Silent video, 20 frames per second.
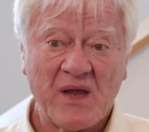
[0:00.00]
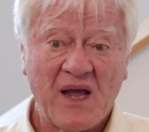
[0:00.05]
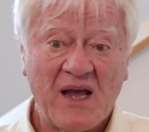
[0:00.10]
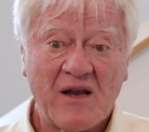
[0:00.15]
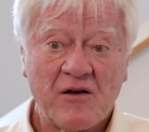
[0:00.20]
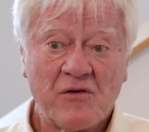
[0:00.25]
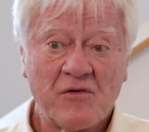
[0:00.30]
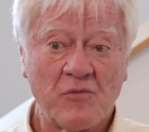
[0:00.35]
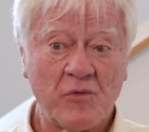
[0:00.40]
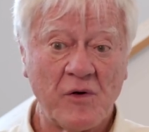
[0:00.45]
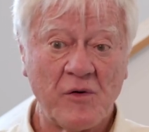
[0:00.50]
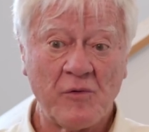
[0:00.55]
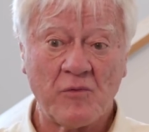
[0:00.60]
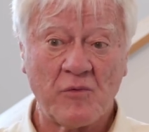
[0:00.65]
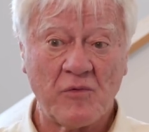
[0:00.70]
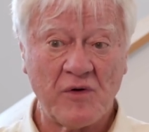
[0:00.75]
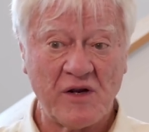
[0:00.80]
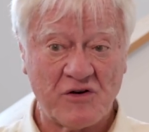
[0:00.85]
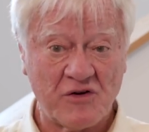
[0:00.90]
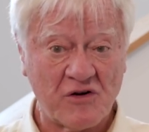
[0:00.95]
And we,
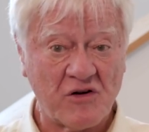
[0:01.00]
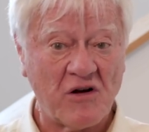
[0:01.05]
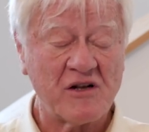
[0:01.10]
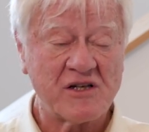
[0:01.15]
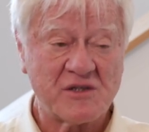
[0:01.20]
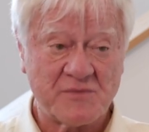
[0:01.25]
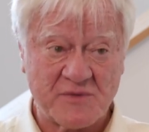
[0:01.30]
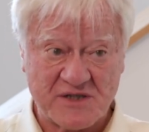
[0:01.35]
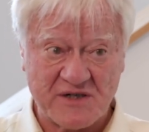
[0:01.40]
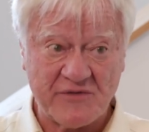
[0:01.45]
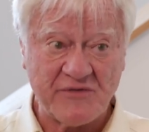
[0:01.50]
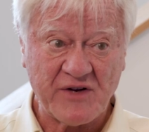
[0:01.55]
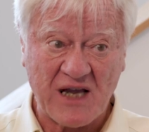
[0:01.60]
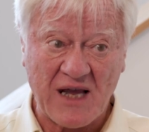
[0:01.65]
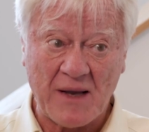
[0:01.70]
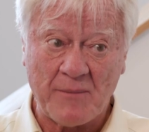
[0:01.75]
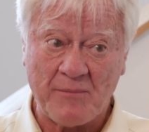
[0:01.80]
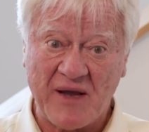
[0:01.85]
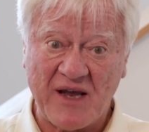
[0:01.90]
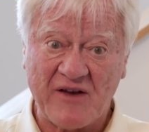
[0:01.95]
we took on specific
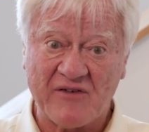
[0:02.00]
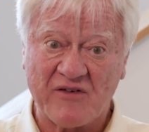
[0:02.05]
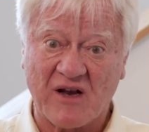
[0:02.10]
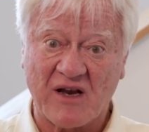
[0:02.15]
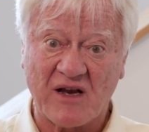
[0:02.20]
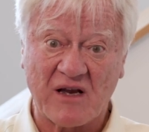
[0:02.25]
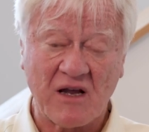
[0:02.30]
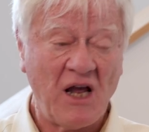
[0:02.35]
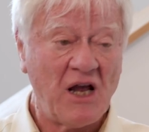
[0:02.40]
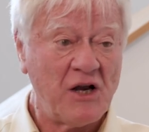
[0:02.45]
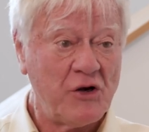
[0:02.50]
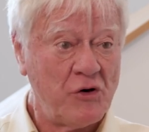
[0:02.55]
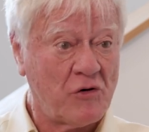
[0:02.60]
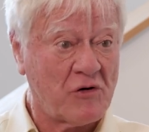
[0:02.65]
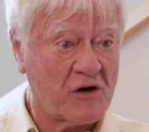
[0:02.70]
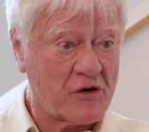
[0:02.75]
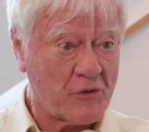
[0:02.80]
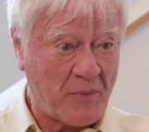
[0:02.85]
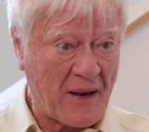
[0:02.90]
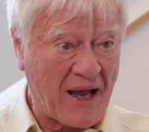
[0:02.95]
campaigns like
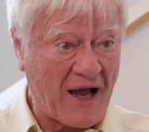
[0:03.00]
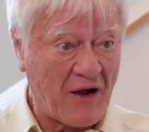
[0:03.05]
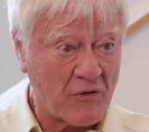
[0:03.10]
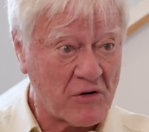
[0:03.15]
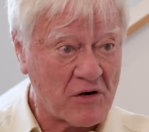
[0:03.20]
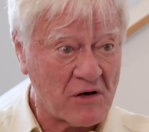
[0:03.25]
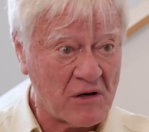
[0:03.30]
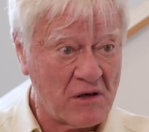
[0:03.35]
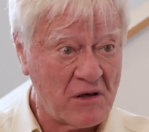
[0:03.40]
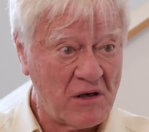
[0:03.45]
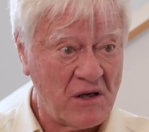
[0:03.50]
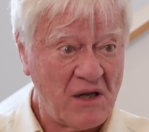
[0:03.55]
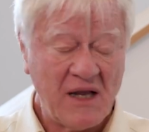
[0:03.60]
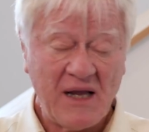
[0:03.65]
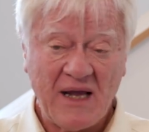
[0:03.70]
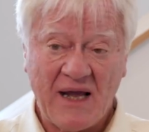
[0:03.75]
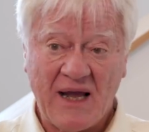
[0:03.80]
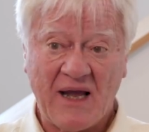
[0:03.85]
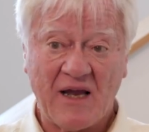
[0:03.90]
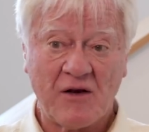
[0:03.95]
nuclear power,
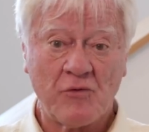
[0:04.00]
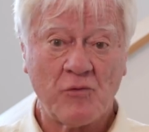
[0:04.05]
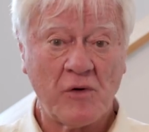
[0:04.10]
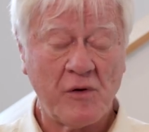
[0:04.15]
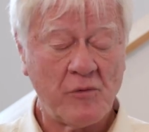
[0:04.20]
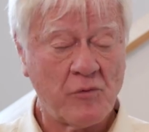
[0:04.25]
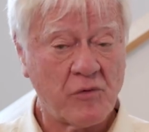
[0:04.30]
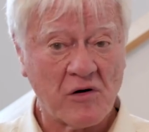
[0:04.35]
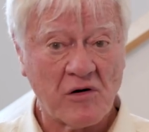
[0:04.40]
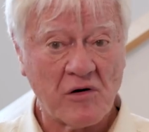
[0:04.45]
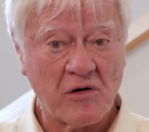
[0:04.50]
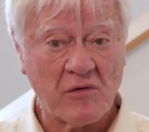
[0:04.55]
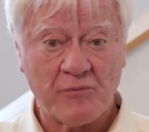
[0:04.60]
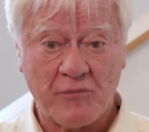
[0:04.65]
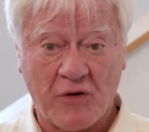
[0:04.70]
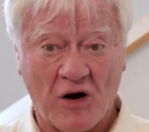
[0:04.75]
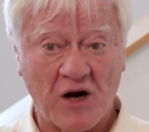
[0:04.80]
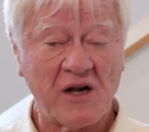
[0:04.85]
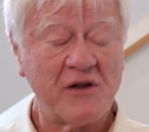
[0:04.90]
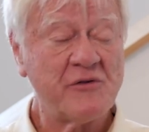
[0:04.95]
and we were
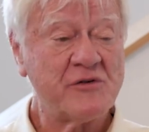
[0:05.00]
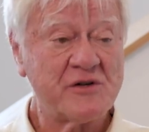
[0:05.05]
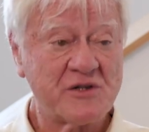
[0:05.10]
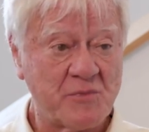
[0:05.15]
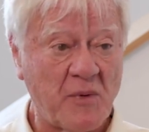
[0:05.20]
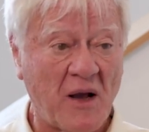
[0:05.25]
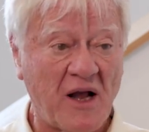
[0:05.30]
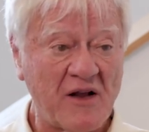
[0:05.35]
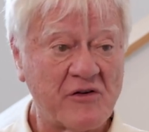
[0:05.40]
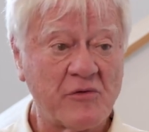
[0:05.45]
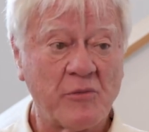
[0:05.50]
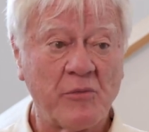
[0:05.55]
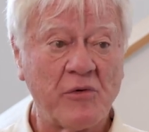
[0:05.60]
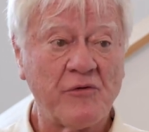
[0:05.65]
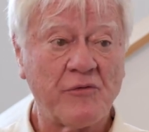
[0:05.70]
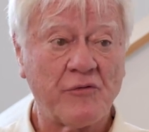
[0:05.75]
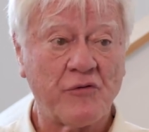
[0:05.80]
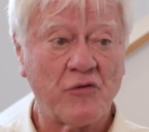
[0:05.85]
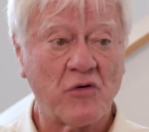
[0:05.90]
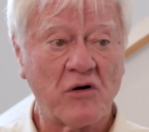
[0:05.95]
partly
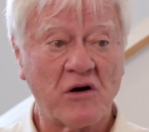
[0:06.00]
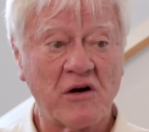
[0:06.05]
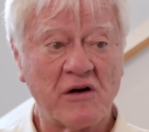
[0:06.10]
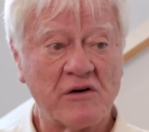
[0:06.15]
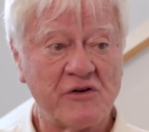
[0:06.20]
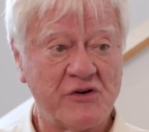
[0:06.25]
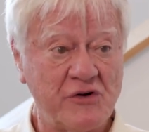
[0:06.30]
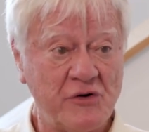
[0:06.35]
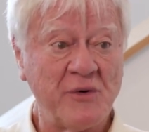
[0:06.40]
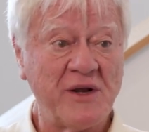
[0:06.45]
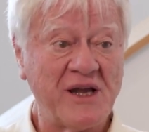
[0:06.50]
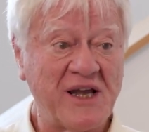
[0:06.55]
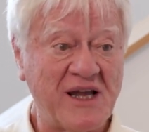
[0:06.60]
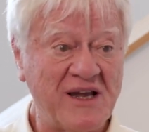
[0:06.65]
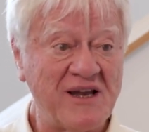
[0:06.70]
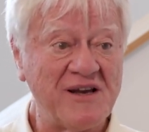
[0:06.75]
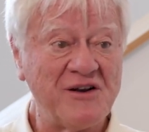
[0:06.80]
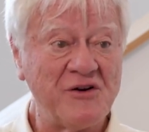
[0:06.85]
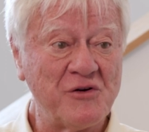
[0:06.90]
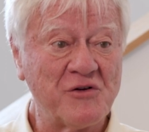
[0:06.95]
responsible for doing
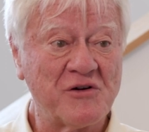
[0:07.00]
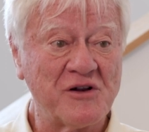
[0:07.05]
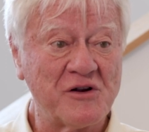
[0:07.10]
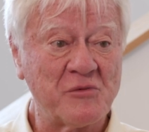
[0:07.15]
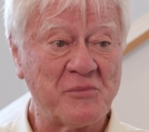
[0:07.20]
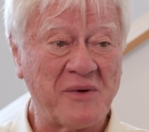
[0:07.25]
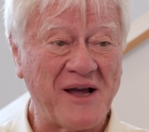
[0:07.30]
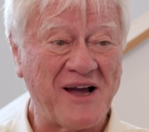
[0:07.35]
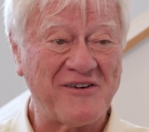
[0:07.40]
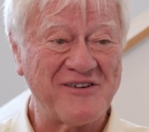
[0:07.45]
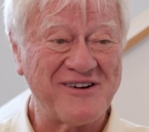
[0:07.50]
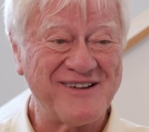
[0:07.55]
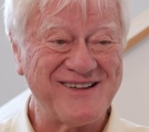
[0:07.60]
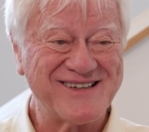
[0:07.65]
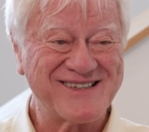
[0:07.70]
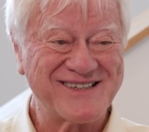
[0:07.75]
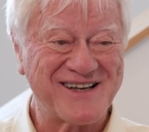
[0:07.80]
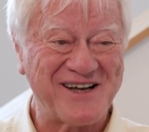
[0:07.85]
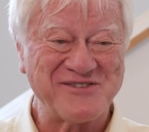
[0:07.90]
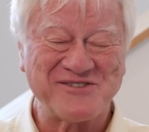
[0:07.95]
in nuclear power in
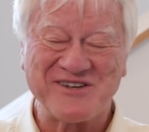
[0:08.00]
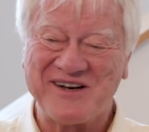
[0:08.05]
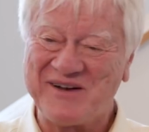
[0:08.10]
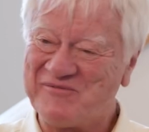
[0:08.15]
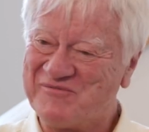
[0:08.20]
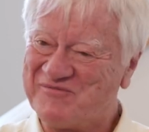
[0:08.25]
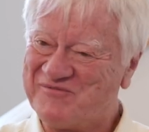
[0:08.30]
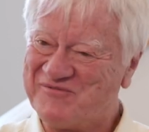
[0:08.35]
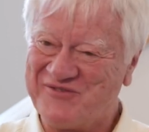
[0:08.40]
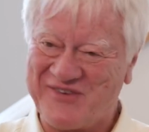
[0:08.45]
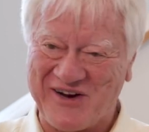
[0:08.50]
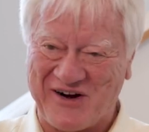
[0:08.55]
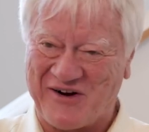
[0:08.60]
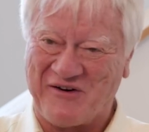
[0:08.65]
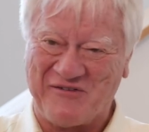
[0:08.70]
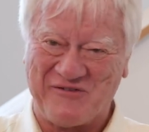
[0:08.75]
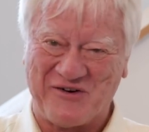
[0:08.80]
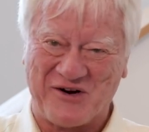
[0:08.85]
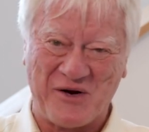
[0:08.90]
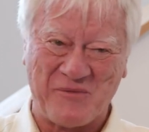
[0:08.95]
this country. I'm
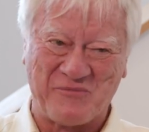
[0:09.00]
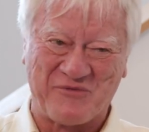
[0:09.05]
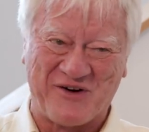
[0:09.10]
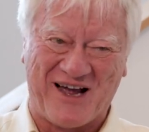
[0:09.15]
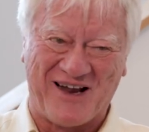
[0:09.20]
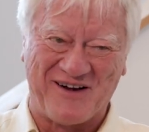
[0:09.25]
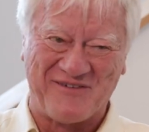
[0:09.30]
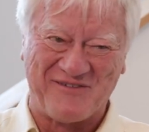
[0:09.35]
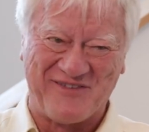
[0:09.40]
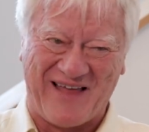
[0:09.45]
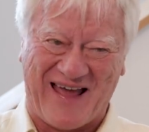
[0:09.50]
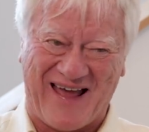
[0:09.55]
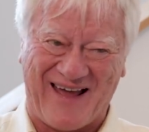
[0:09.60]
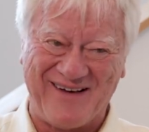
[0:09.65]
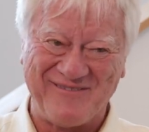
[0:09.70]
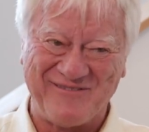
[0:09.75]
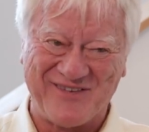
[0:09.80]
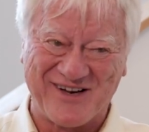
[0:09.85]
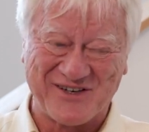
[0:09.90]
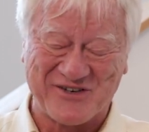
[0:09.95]
very, very proud of
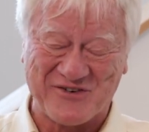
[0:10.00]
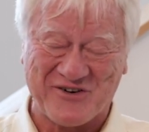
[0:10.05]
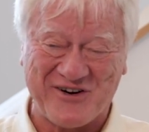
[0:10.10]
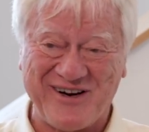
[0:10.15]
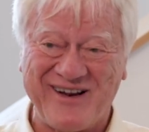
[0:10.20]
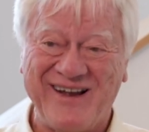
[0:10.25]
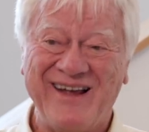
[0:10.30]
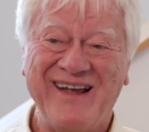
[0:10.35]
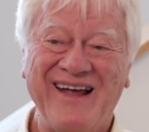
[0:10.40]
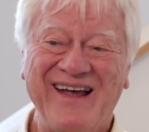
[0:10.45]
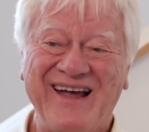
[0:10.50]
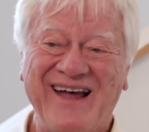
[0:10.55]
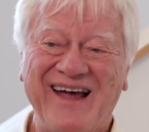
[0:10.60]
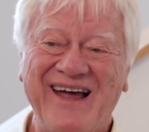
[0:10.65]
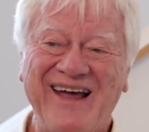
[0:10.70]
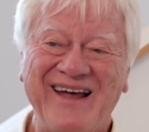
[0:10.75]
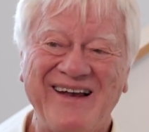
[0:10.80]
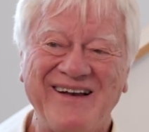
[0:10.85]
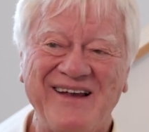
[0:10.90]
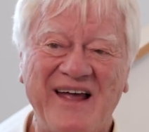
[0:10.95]
that, Victor
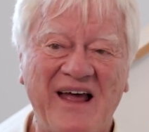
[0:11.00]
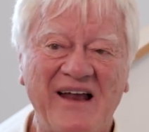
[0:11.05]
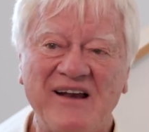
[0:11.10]
and